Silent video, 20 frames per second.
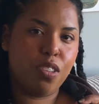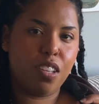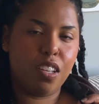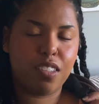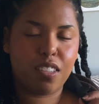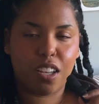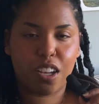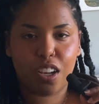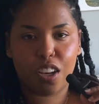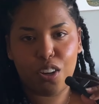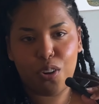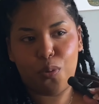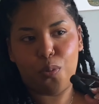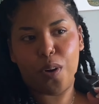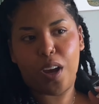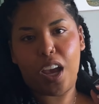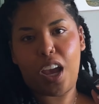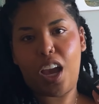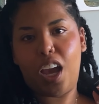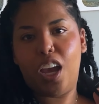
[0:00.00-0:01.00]
it's a good
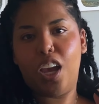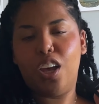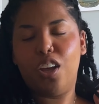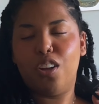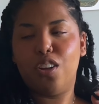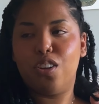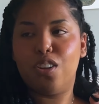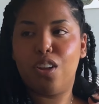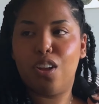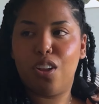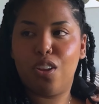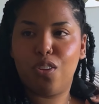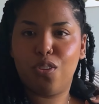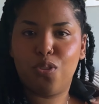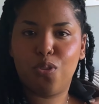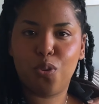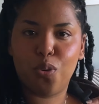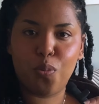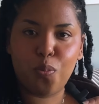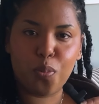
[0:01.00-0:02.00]
way
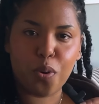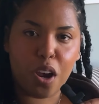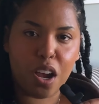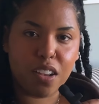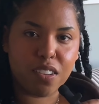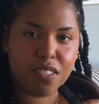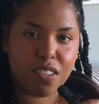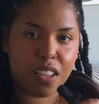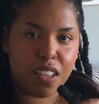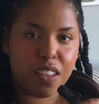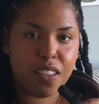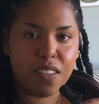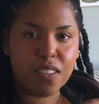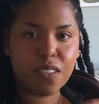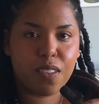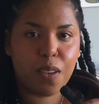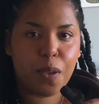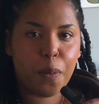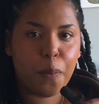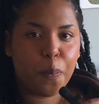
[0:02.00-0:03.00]
to
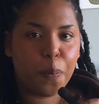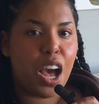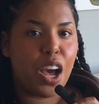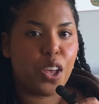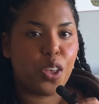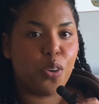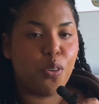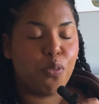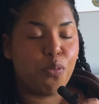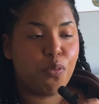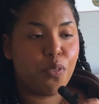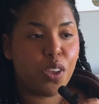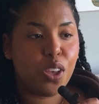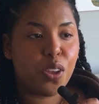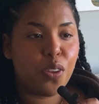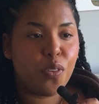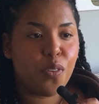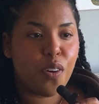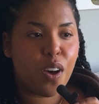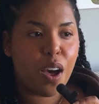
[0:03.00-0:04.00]
process how you
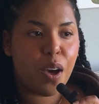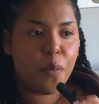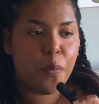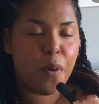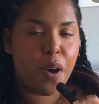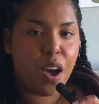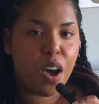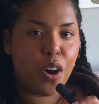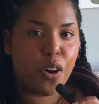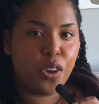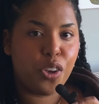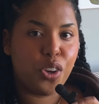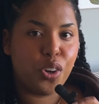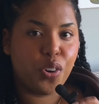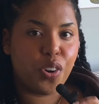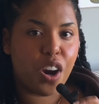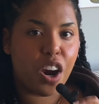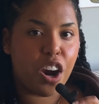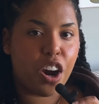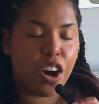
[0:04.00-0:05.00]
feel about
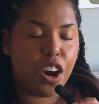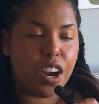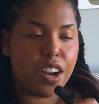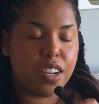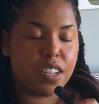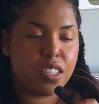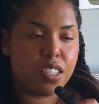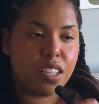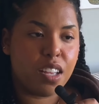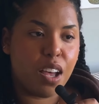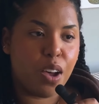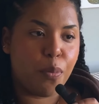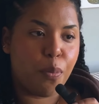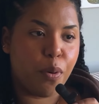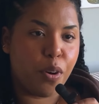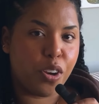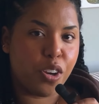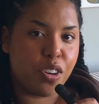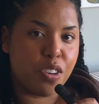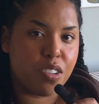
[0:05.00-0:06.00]
your art,
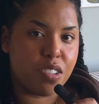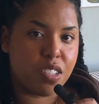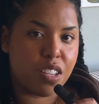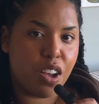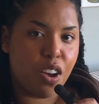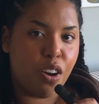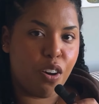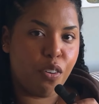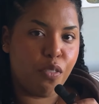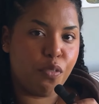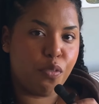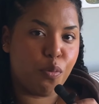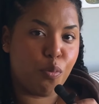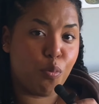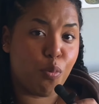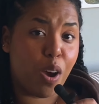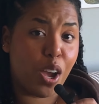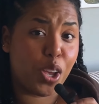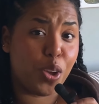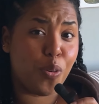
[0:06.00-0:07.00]
about yourself,
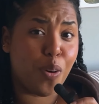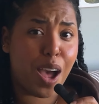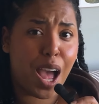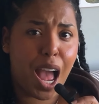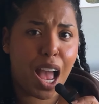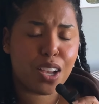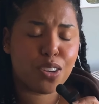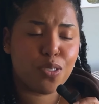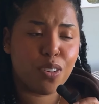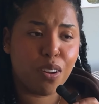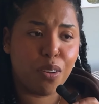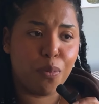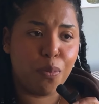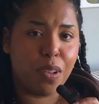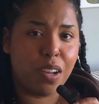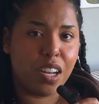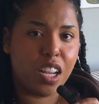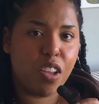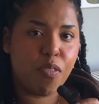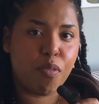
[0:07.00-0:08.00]
what you actually
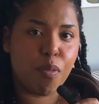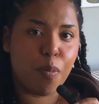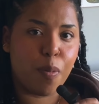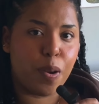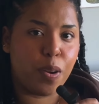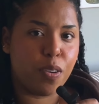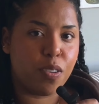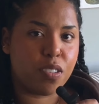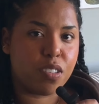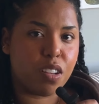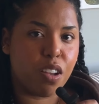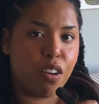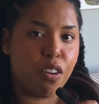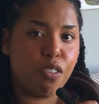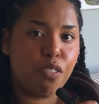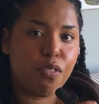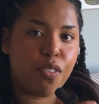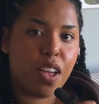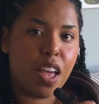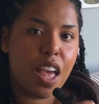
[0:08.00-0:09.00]
believe about
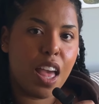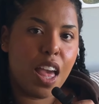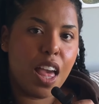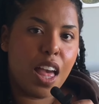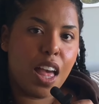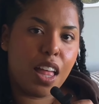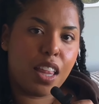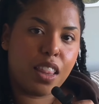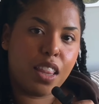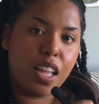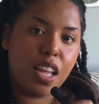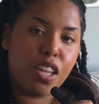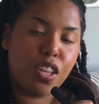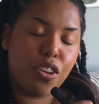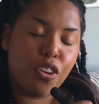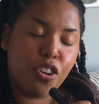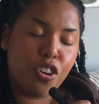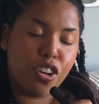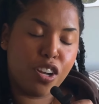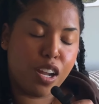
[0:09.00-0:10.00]
yourself. I think
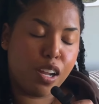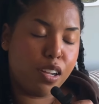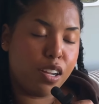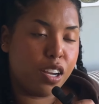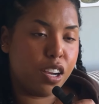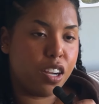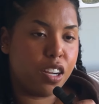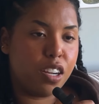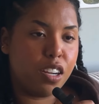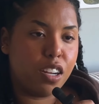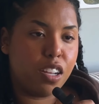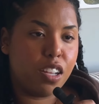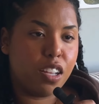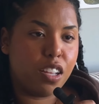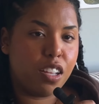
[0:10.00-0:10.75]
you're going to learn